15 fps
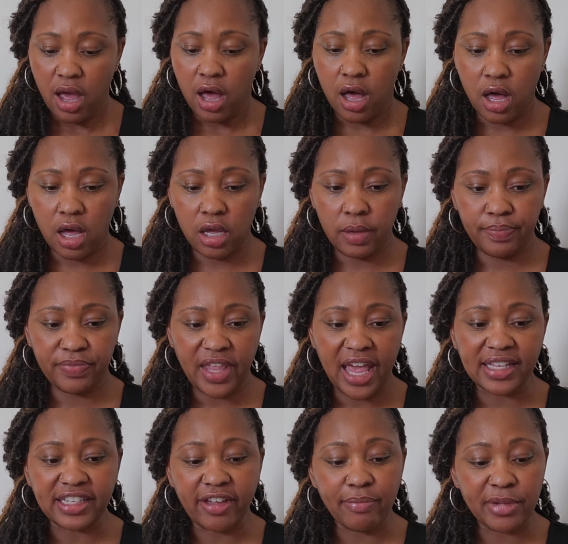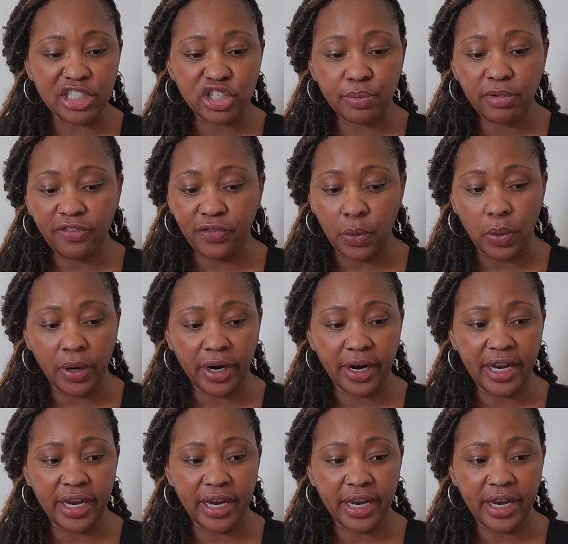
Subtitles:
As I mentioned before,